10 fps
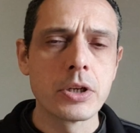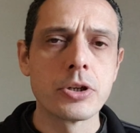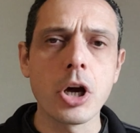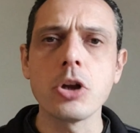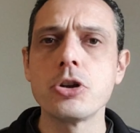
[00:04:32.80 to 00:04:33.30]

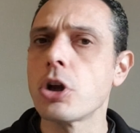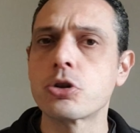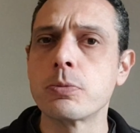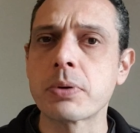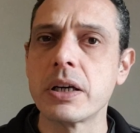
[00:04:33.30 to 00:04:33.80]
Not
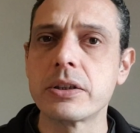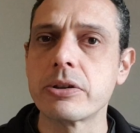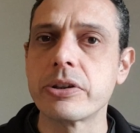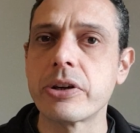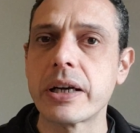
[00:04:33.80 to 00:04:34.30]
to
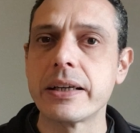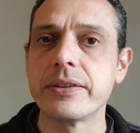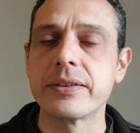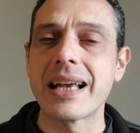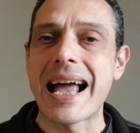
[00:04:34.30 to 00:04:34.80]

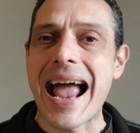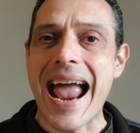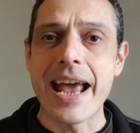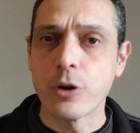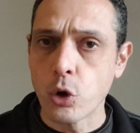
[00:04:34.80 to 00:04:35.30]
prioritize
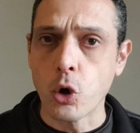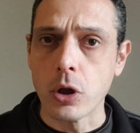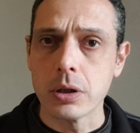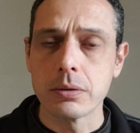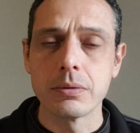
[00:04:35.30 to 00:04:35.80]
at
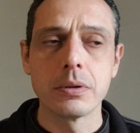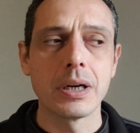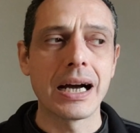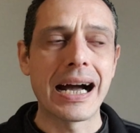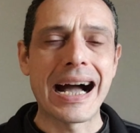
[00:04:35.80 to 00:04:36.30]
all.
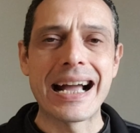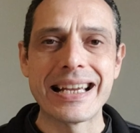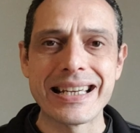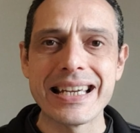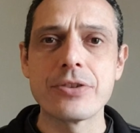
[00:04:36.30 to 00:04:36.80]
I
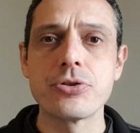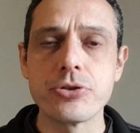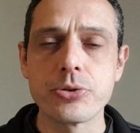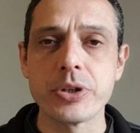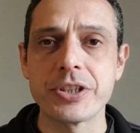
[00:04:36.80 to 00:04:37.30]
need to
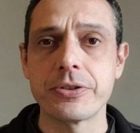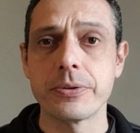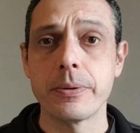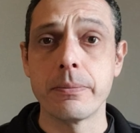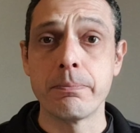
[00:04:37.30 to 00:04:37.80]
do it
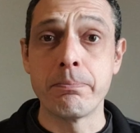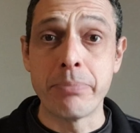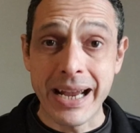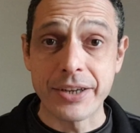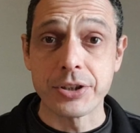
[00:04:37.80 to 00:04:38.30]

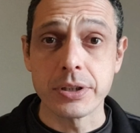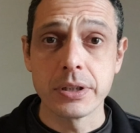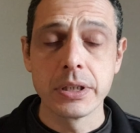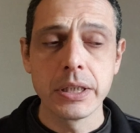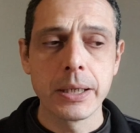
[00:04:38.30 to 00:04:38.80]
better.
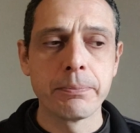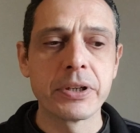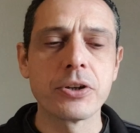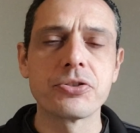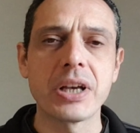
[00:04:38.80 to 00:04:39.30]

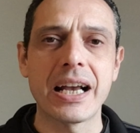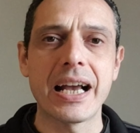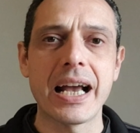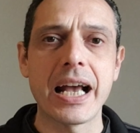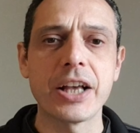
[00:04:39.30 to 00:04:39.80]
Because
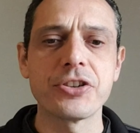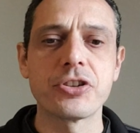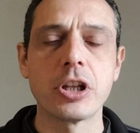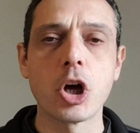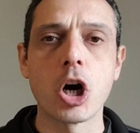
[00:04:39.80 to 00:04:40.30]
as
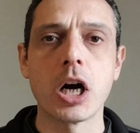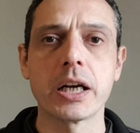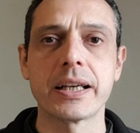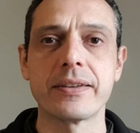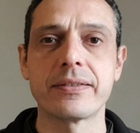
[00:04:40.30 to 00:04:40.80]

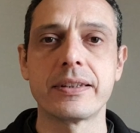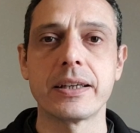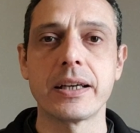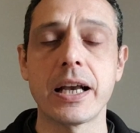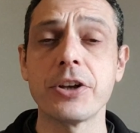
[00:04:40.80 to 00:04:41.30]

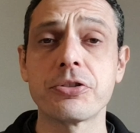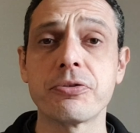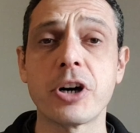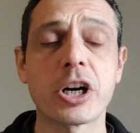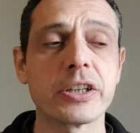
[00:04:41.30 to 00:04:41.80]

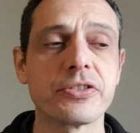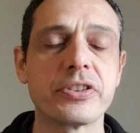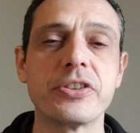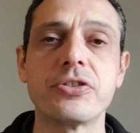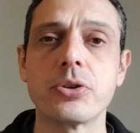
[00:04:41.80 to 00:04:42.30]
far as
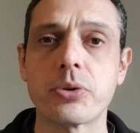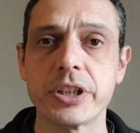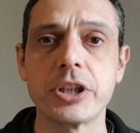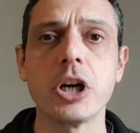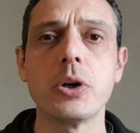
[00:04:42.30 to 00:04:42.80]
the story
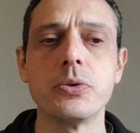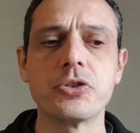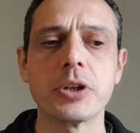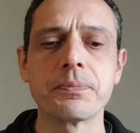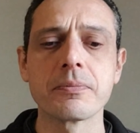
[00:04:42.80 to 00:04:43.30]

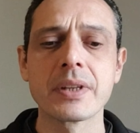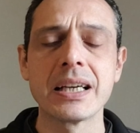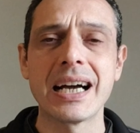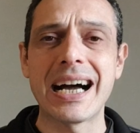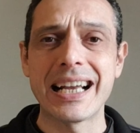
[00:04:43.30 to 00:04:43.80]
goes,
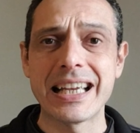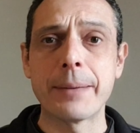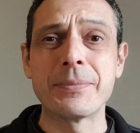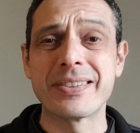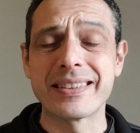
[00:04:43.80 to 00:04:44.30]
I
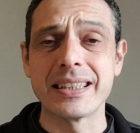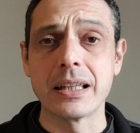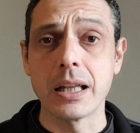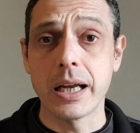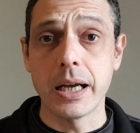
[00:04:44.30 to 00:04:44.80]
am
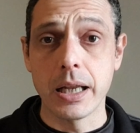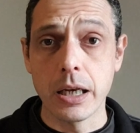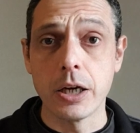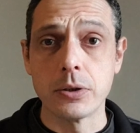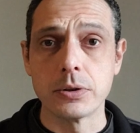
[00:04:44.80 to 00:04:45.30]
still
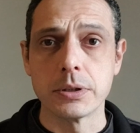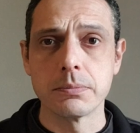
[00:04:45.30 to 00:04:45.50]
alone.